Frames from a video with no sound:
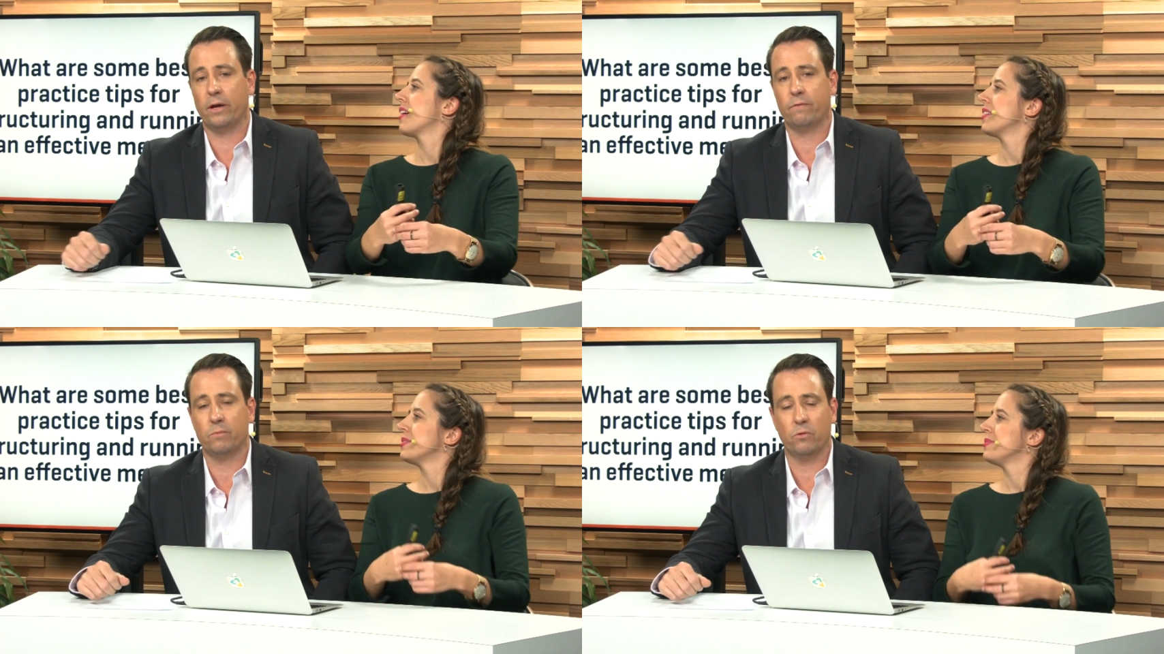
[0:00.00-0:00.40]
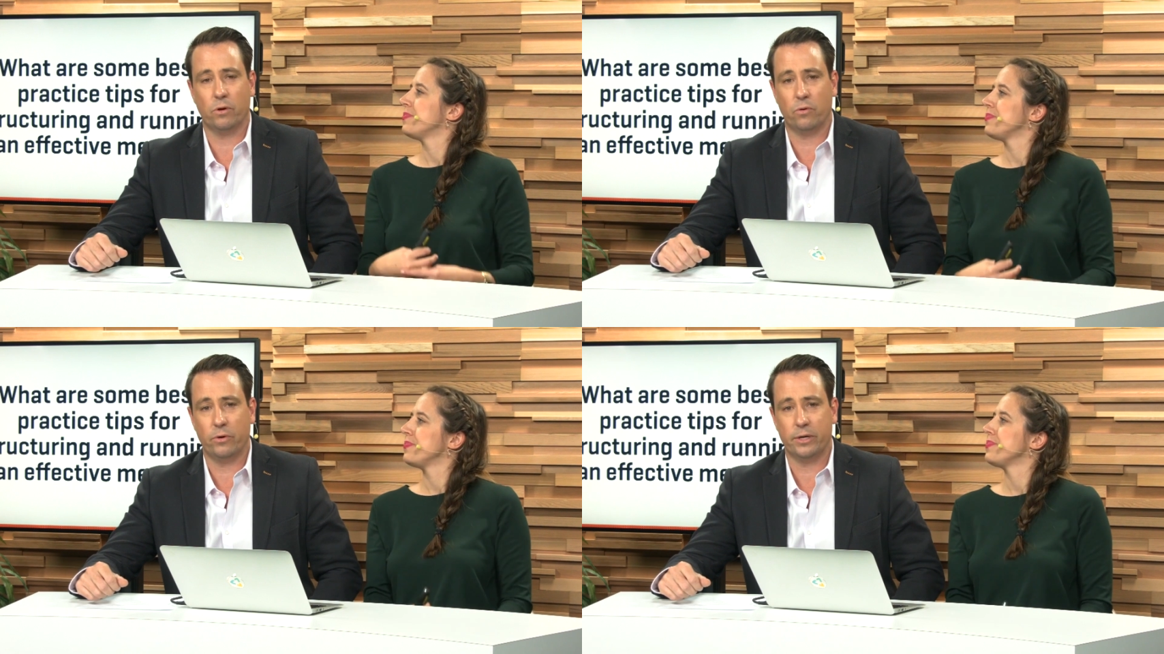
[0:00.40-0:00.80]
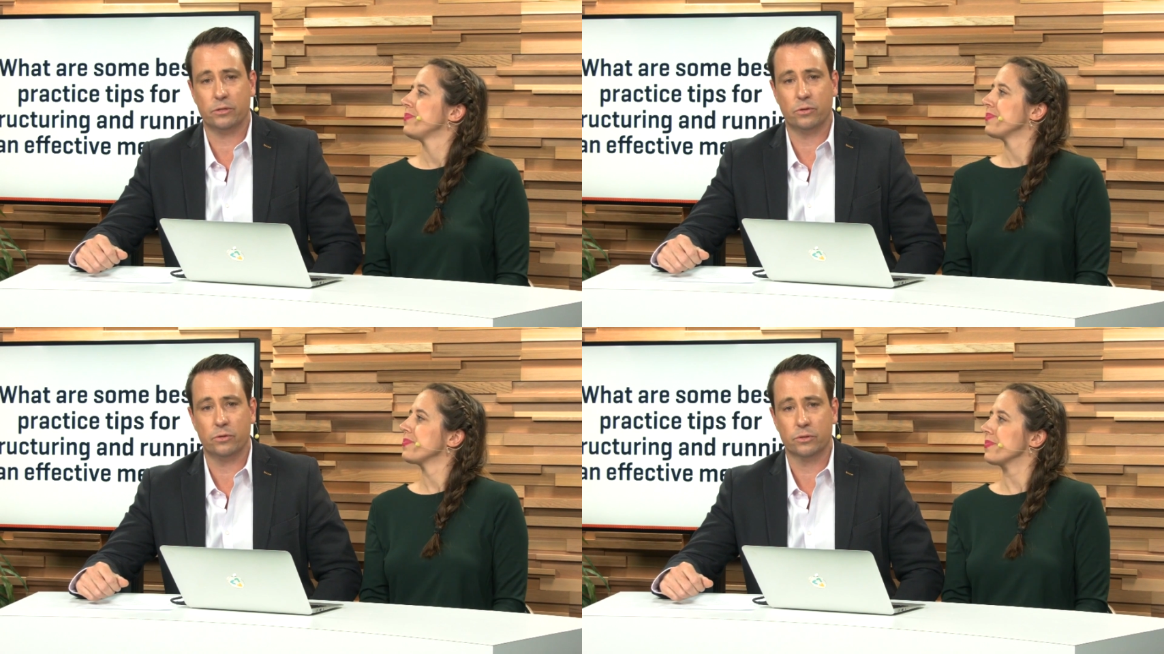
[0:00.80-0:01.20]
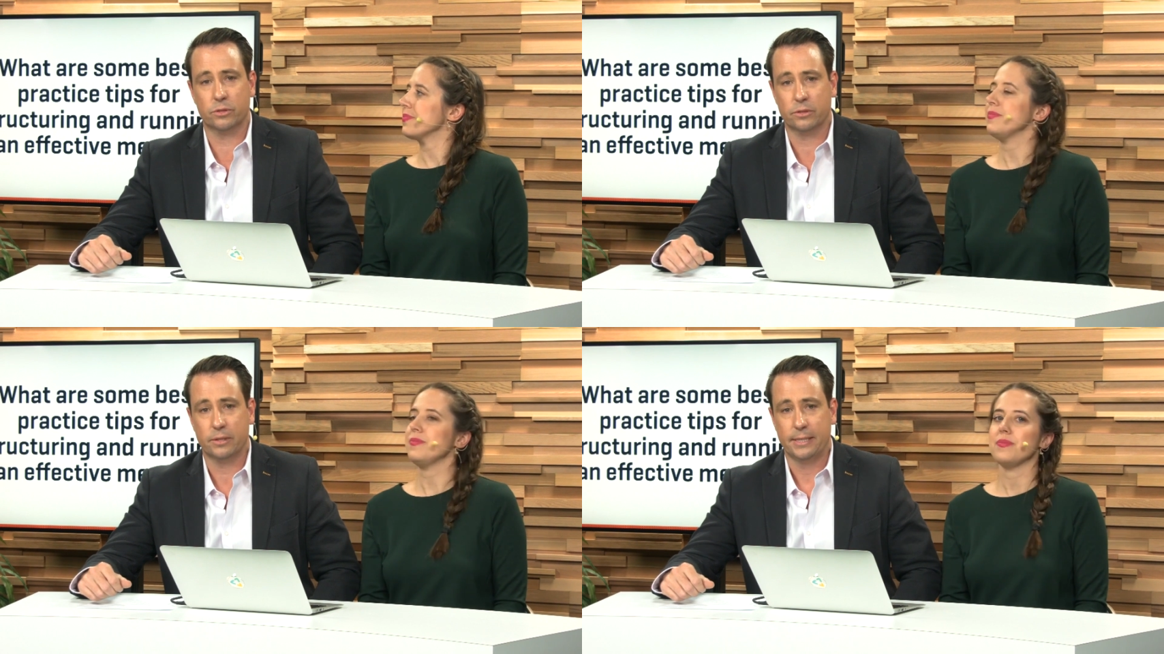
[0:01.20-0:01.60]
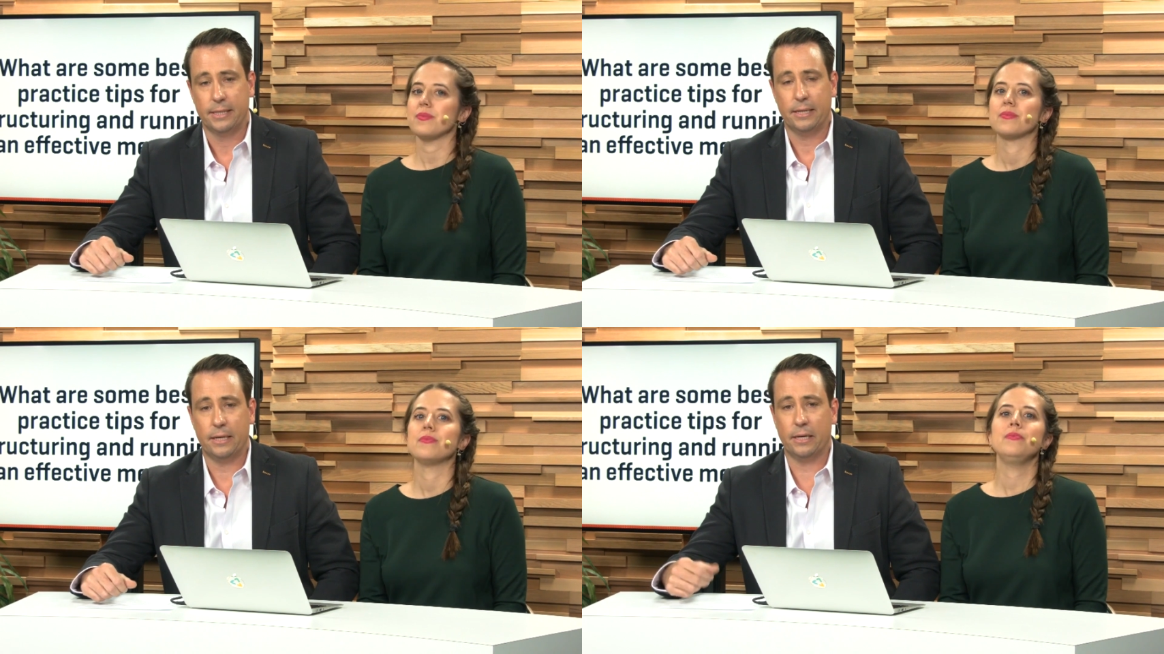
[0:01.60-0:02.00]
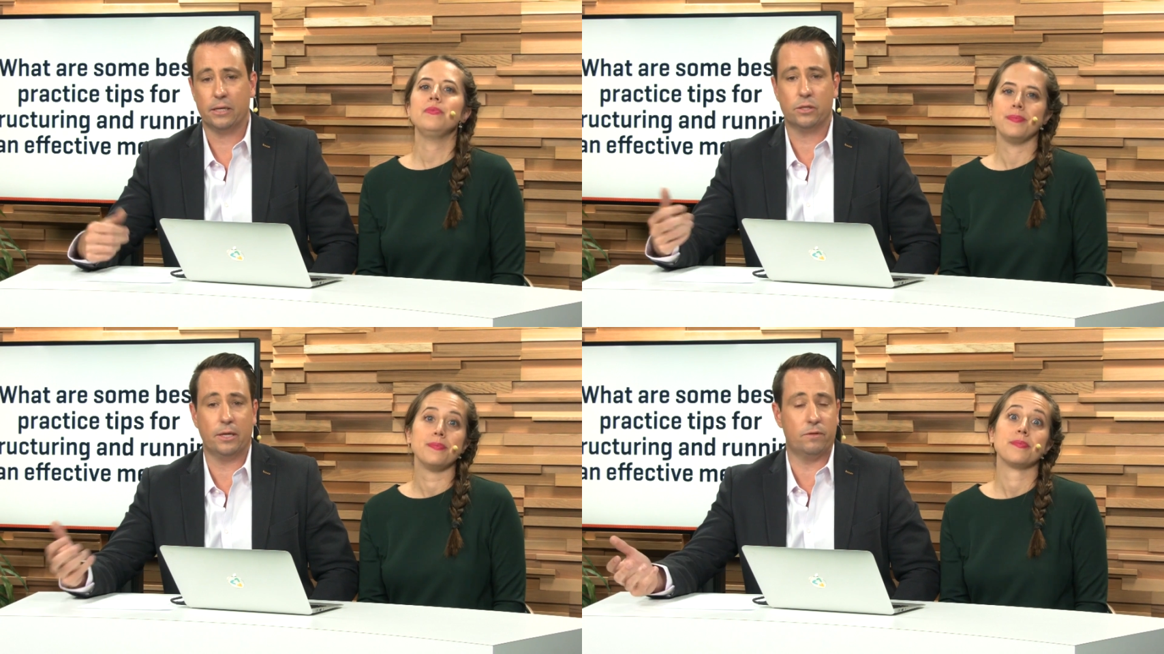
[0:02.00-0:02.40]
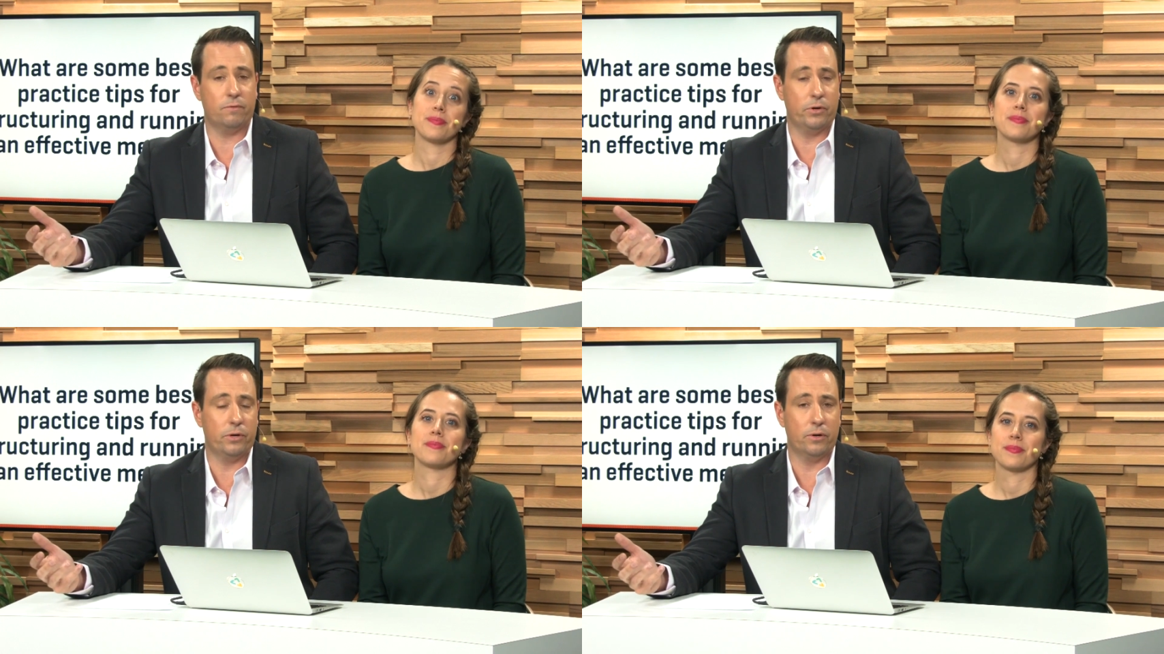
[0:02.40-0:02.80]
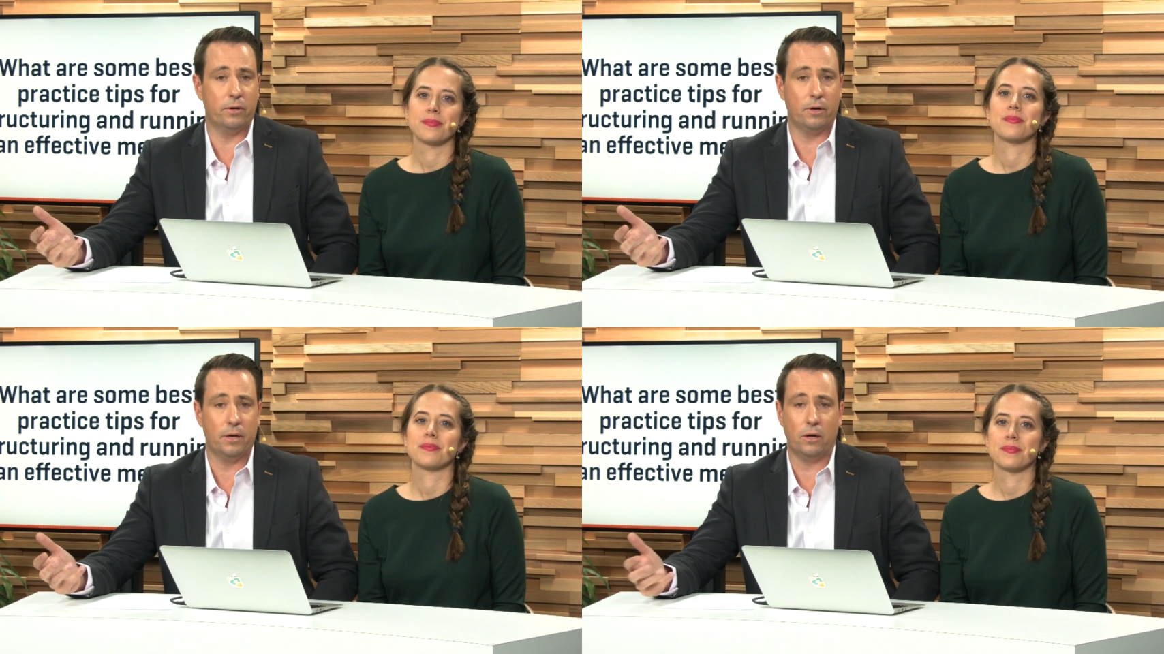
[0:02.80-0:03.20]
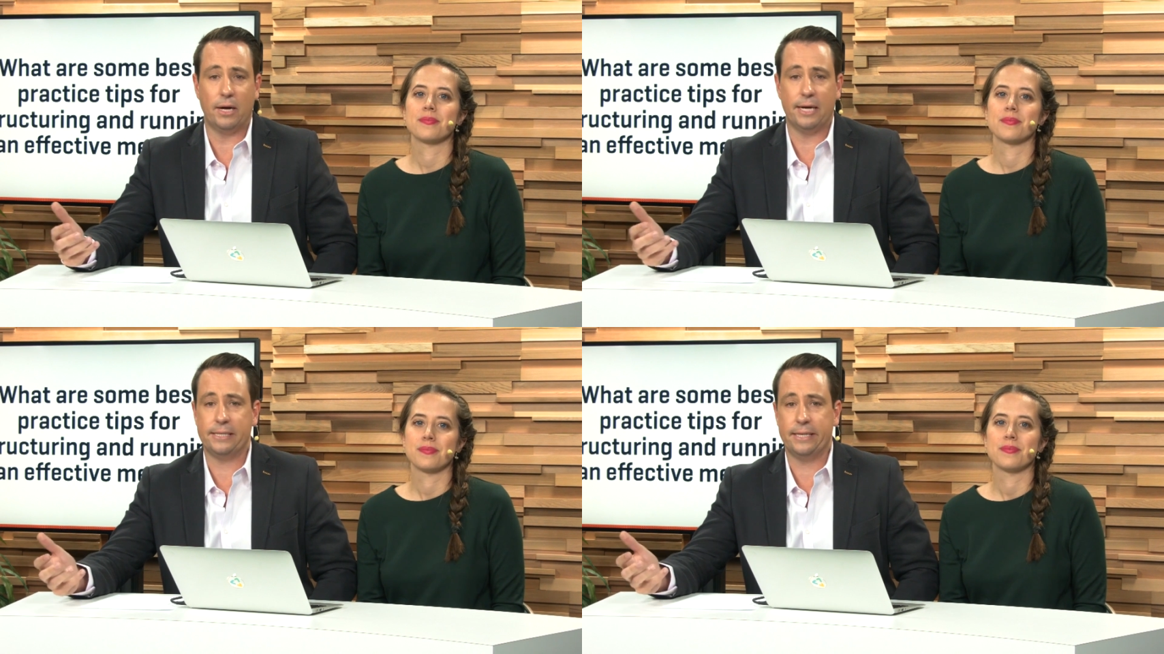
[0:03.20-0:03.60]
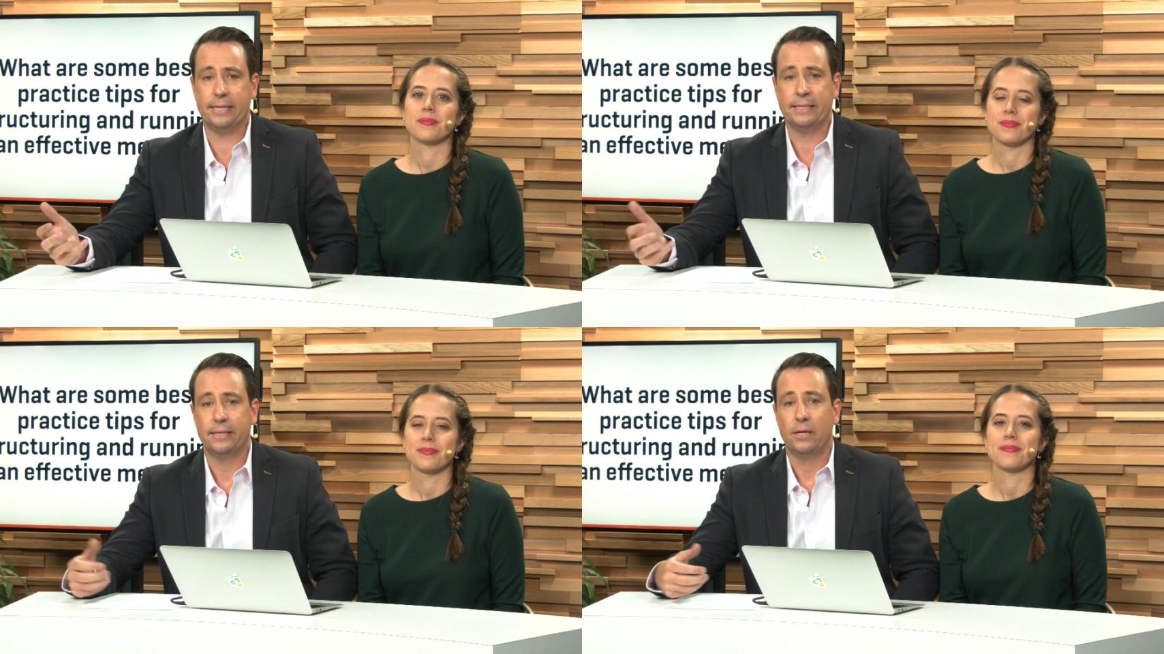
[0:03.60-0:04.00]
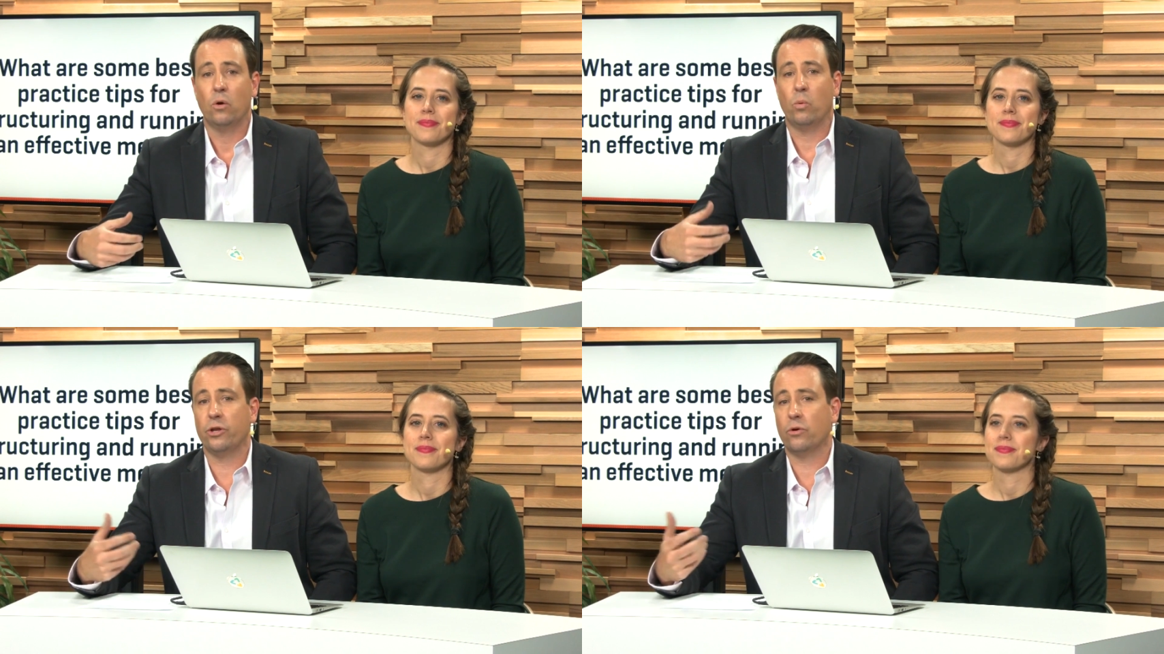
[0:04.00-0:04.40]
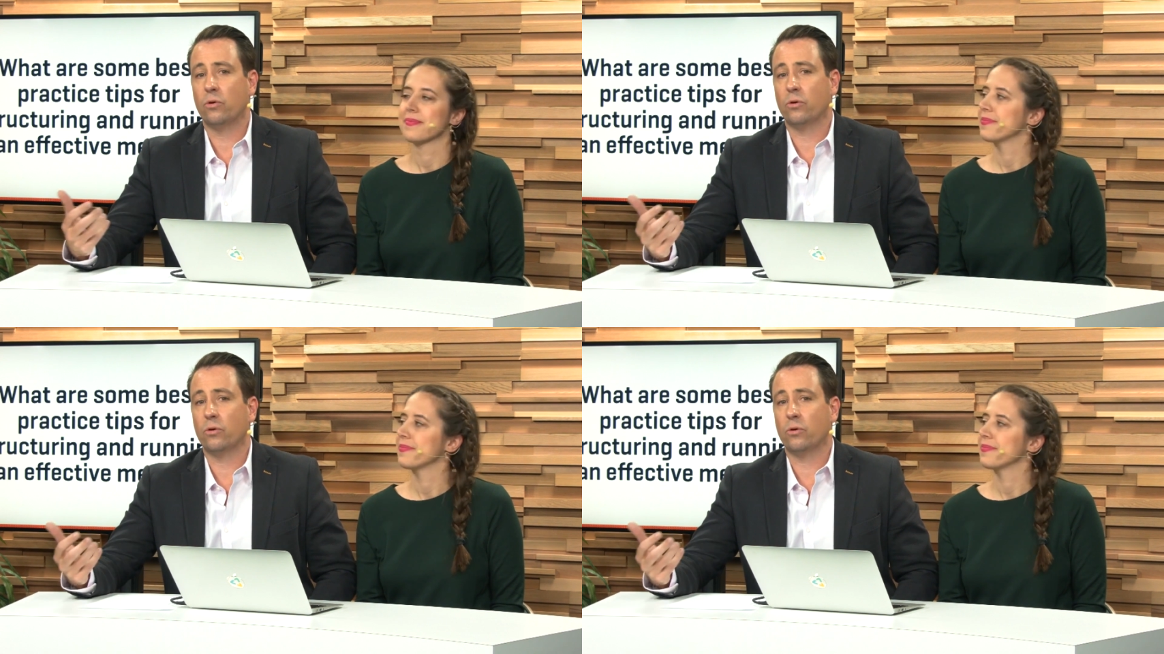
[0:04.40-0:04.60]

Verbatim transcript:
Speaker 1: from the recording source mm. So hmm. that's a very good uh, uh, idea. When you're